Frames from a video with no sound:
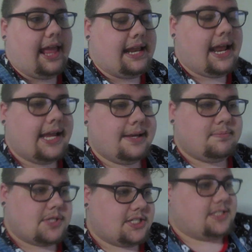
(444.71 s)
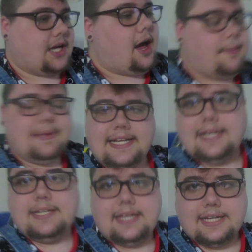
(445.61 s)
and I am just coming
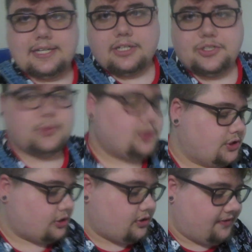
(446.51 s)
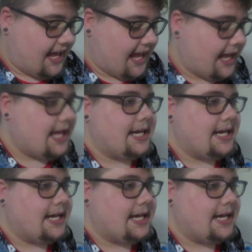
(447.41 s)
in here to survey